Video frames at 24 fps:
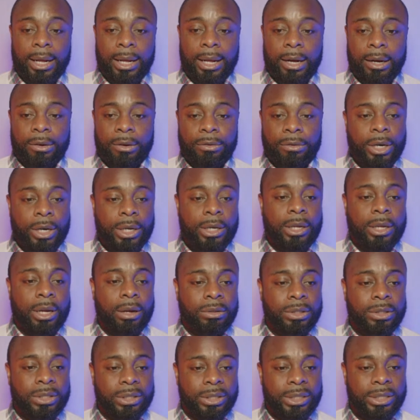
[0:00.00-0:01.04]
Rick
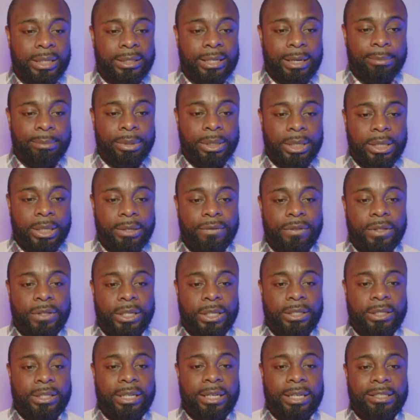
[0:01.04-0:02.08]
Golson says, I believe
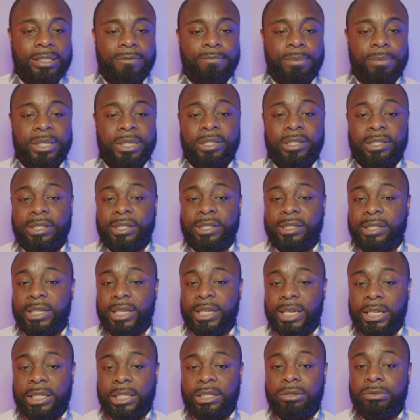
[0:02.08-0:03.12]
the incentive business is
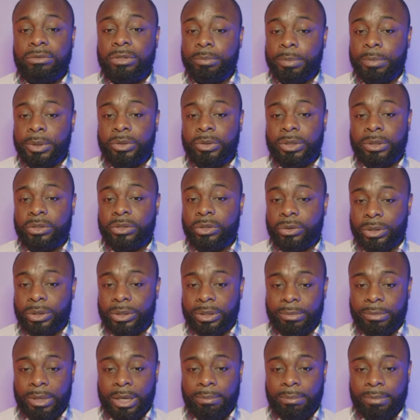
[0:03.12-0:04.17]
key to rebuilding
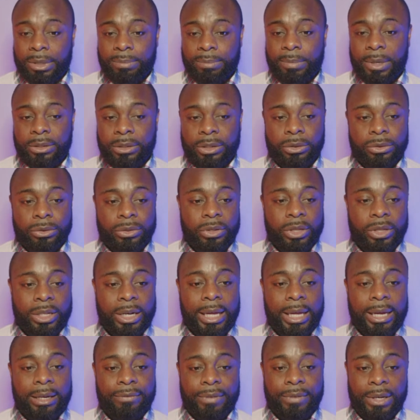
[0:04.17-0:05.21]
tourism numbers, but due to the
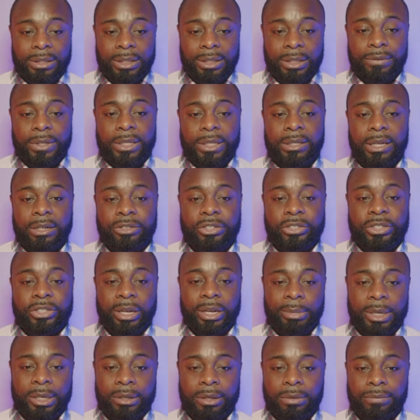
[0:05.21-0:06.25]
lack of activities,
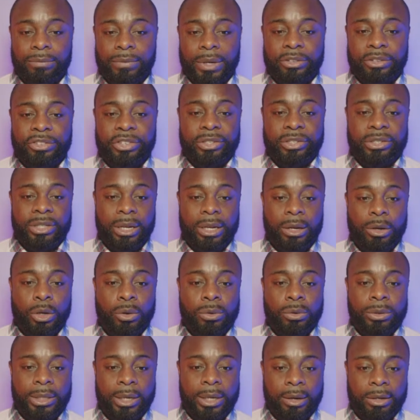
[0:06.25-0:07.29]
entertainment, and convention-style
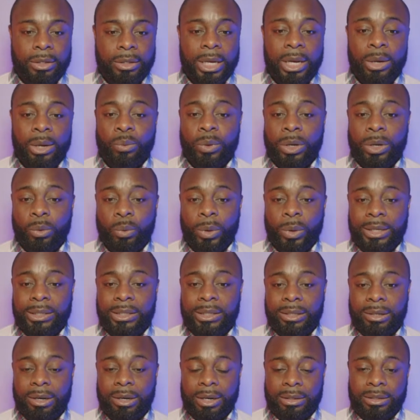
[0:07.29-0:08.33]
hotels, we are
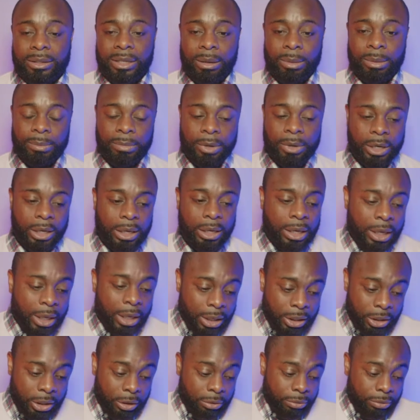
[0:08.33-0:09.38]
wasting our time and money.
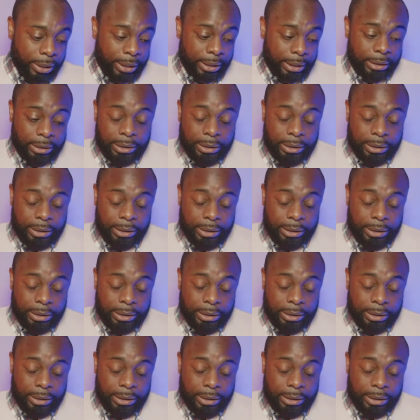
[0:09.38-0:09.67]
You know, Rick